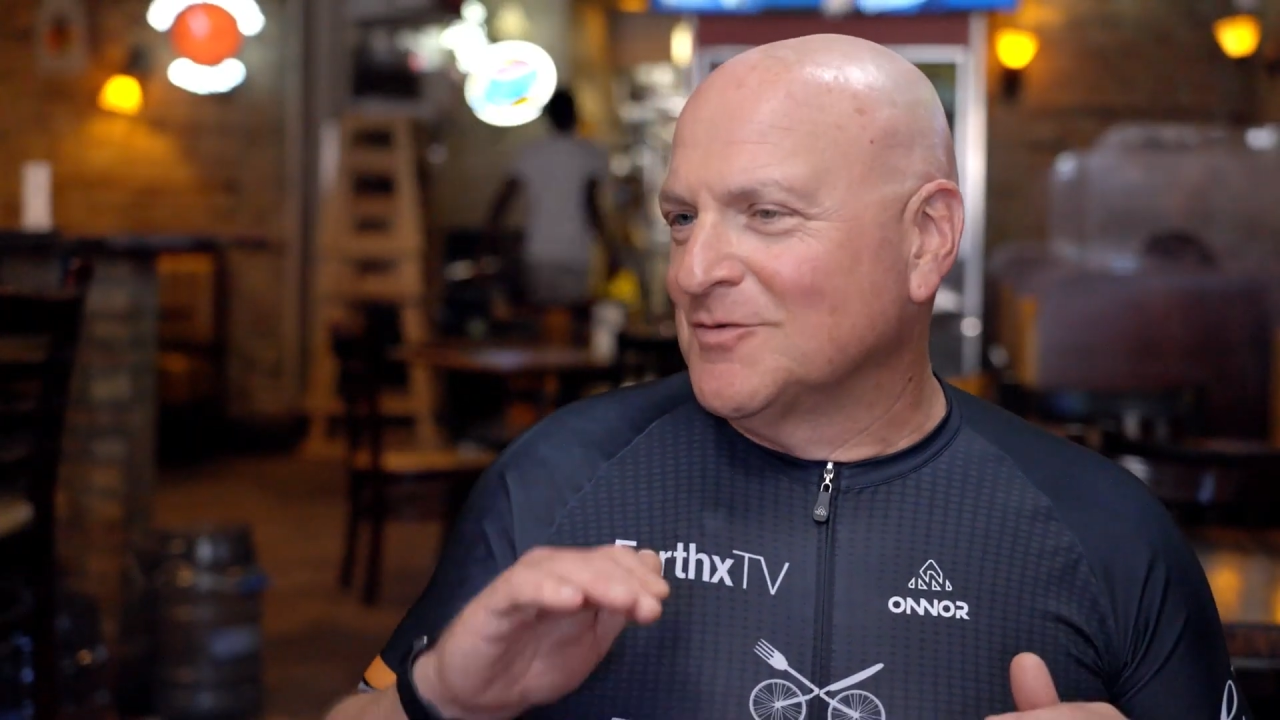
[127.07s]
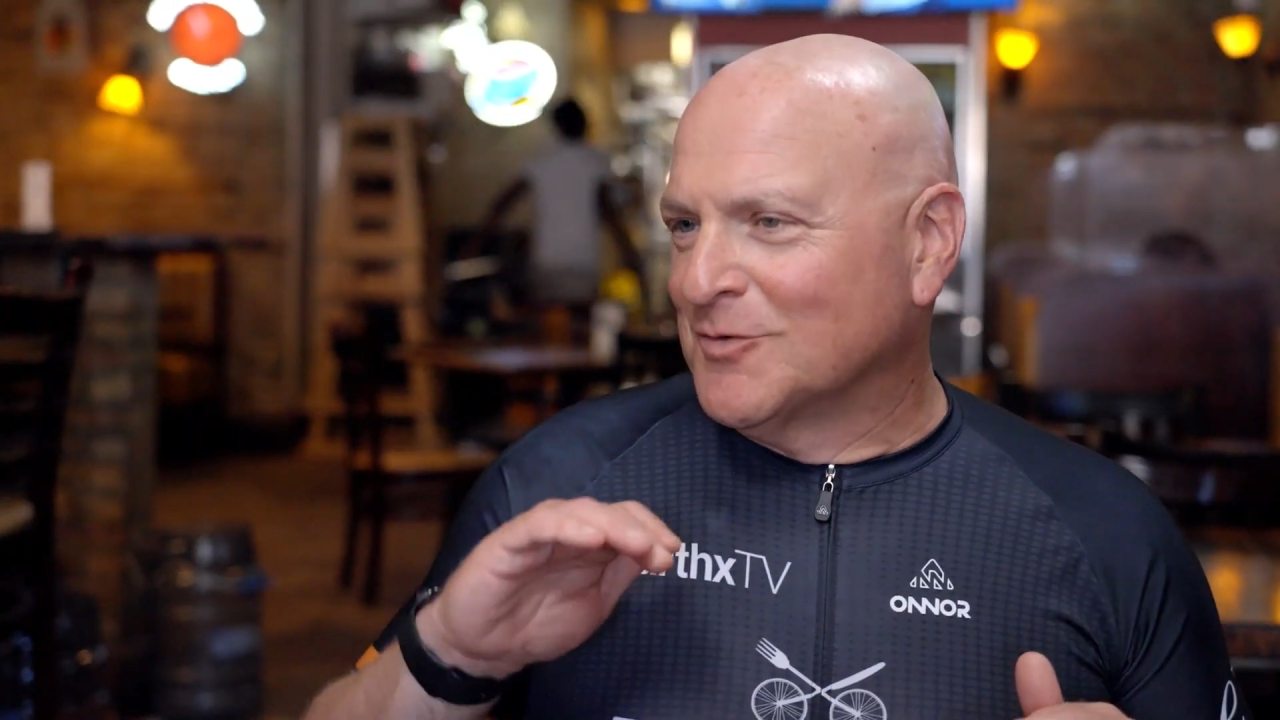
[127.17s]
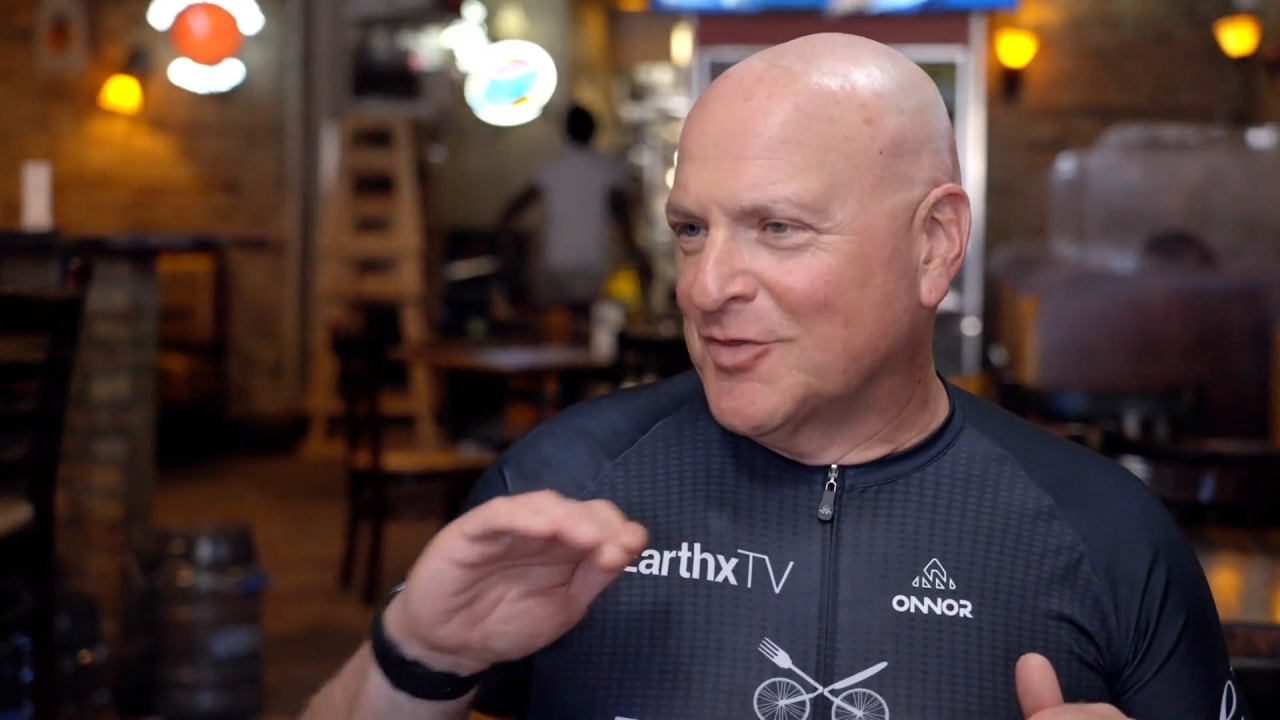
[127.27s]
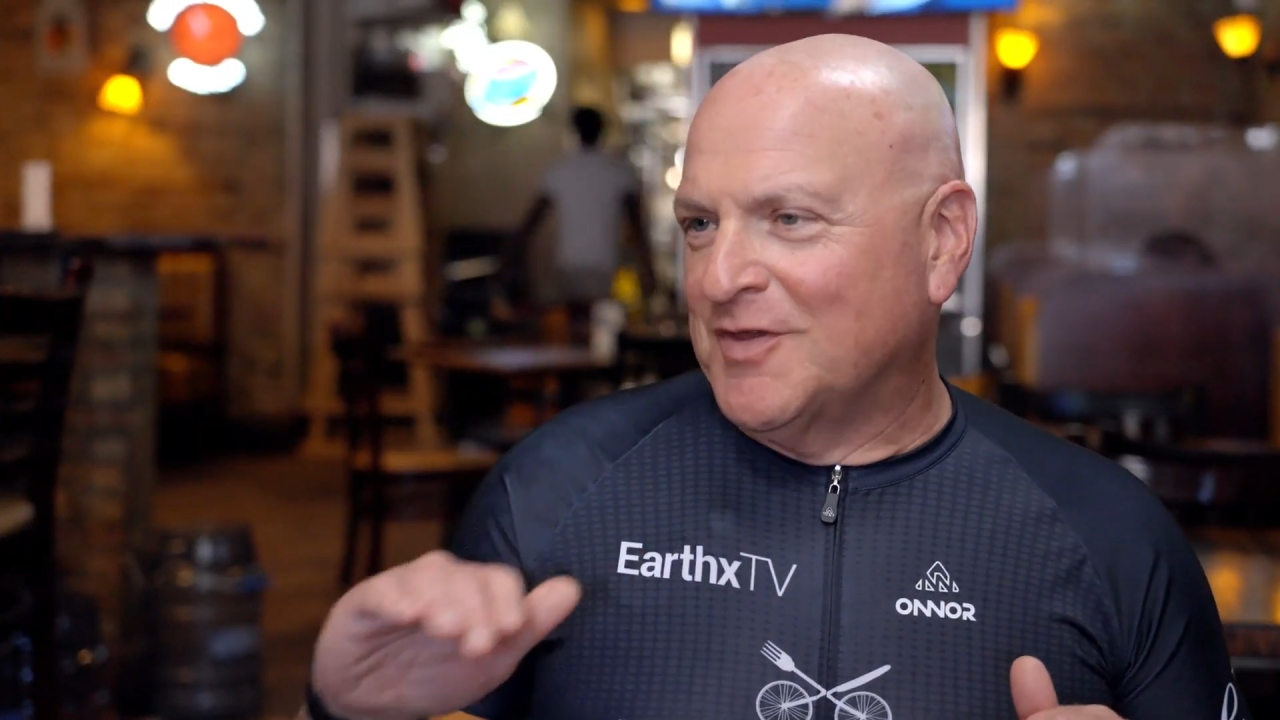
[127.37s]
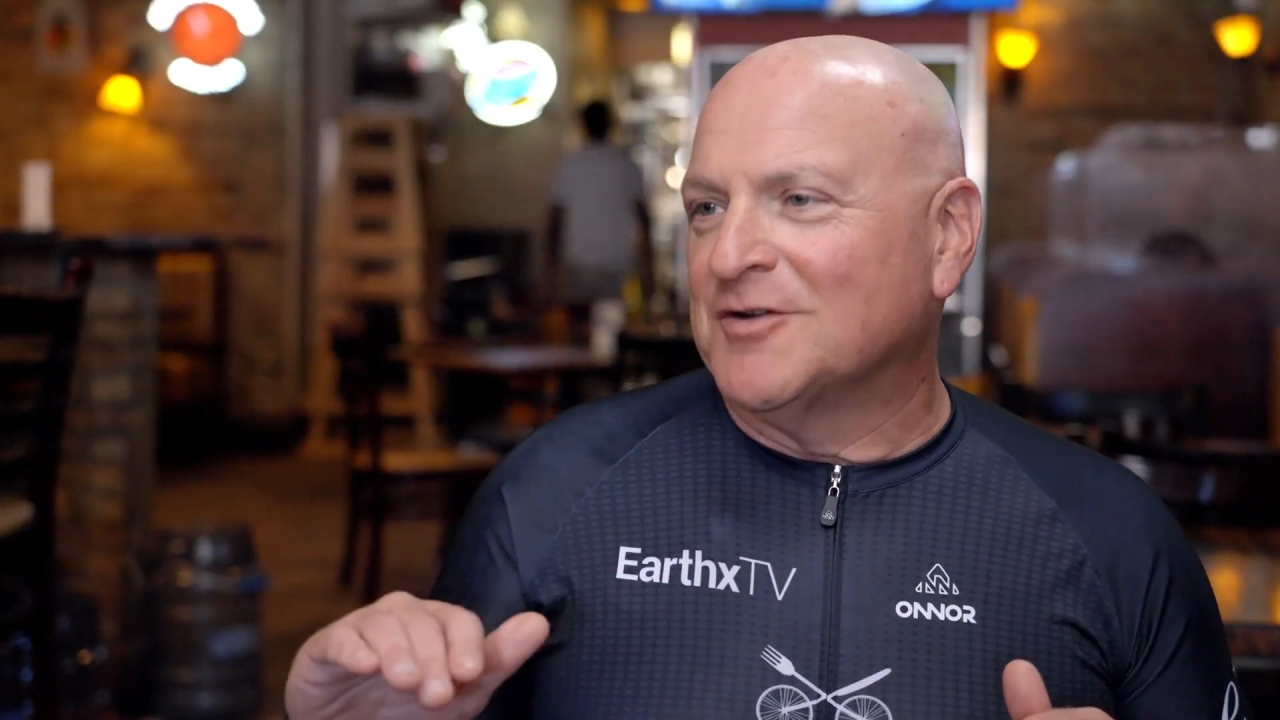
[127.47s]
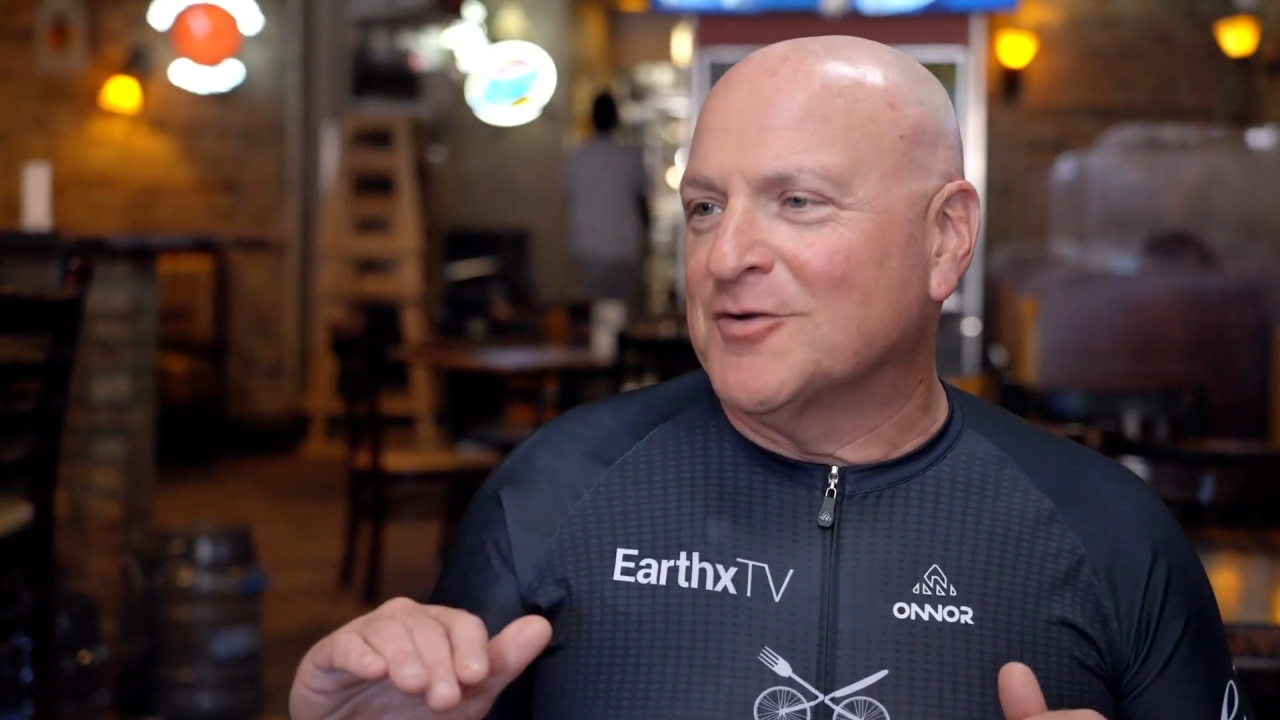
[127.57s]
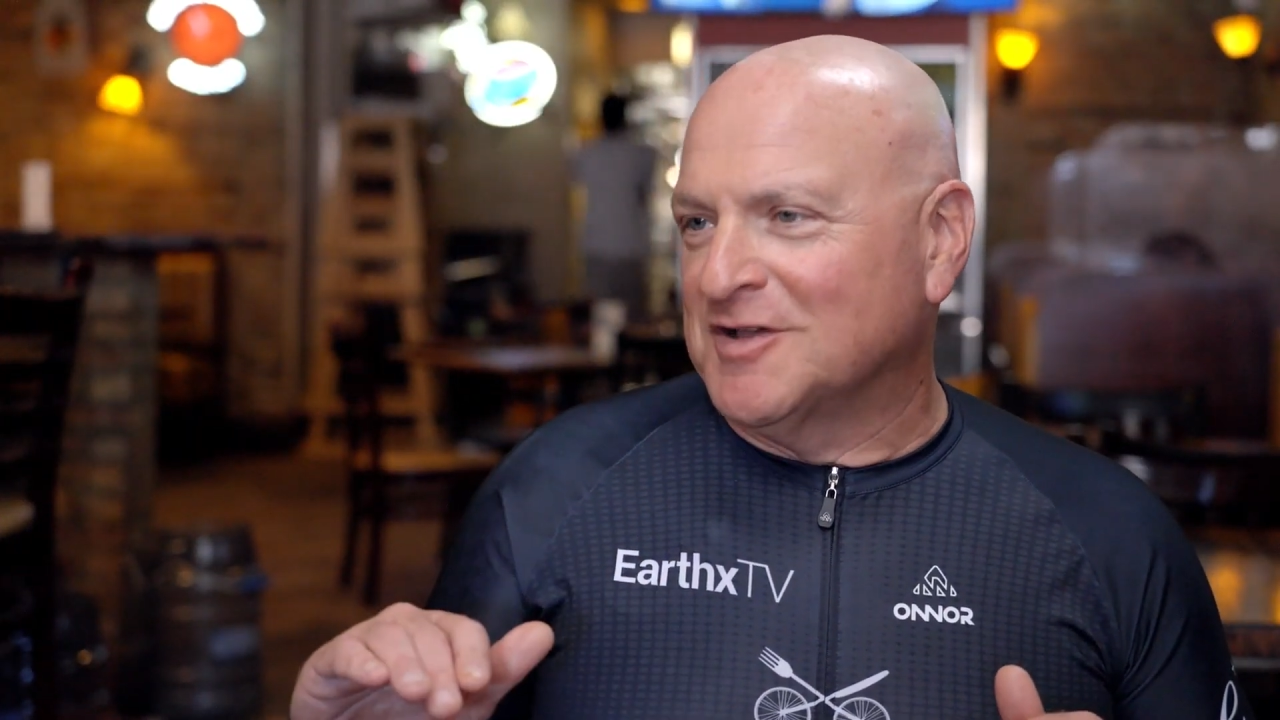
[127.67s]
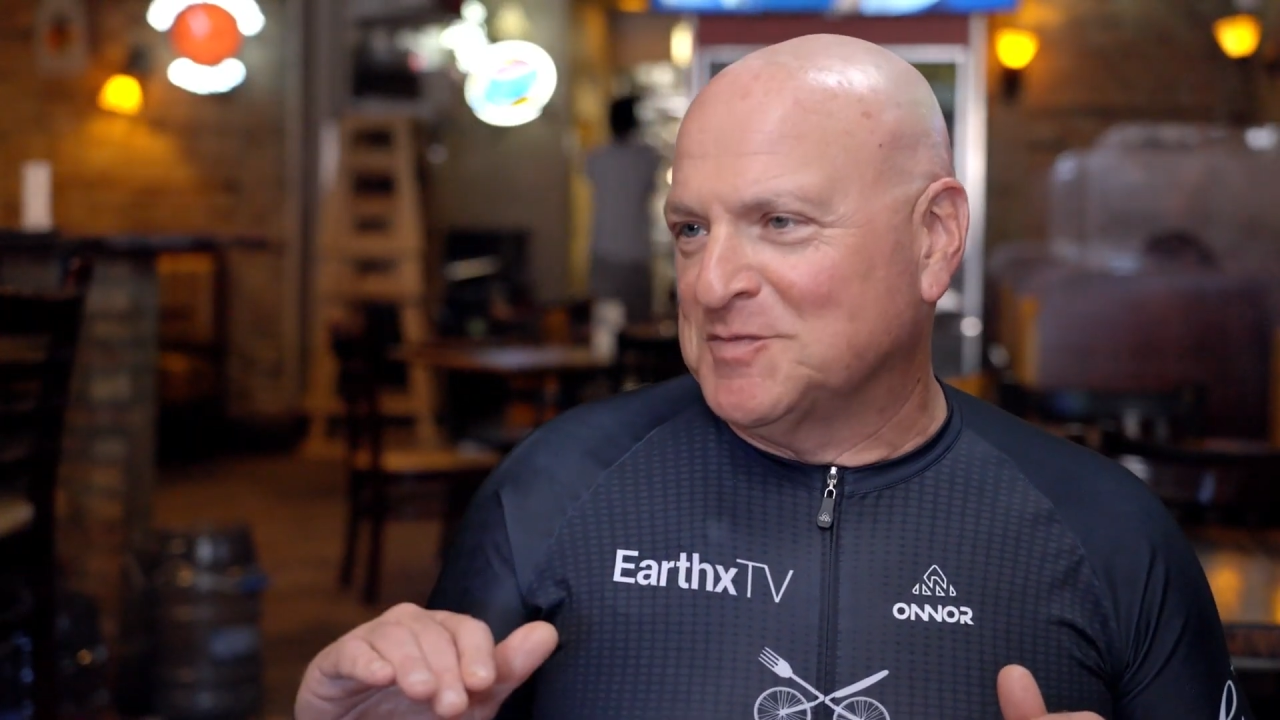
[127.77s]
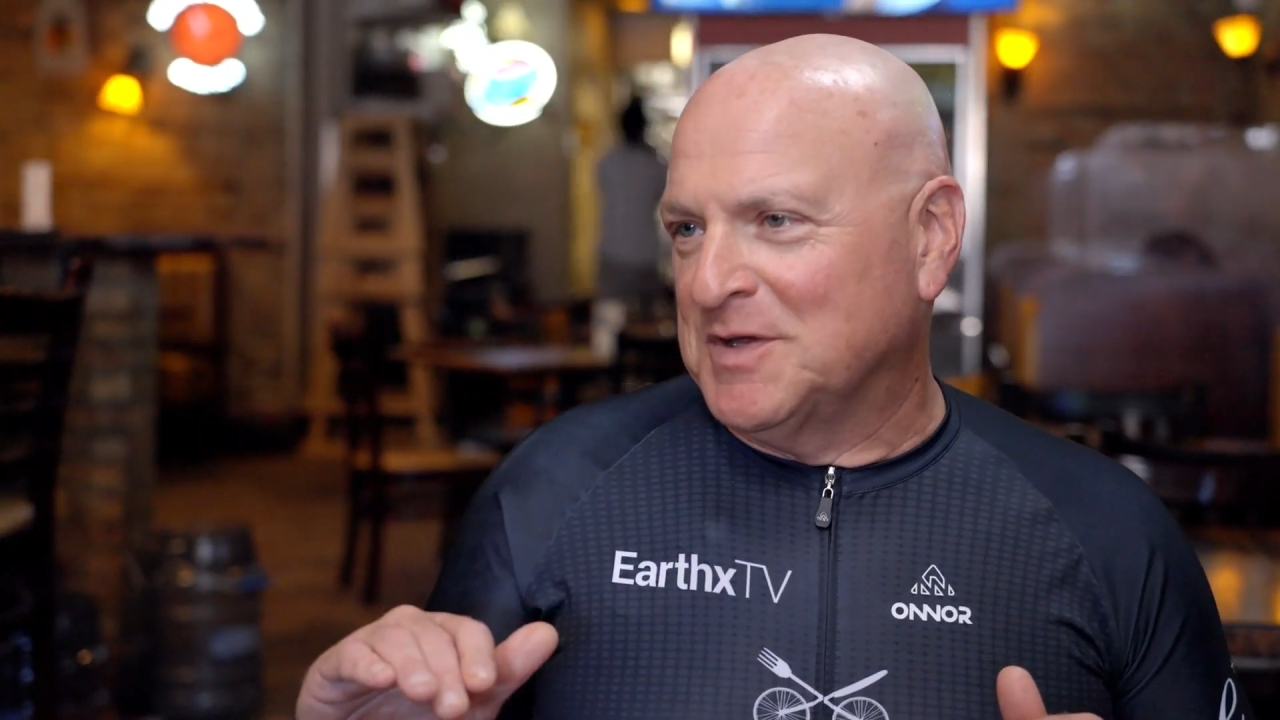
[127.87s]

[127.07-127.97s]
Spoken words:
we're thin crust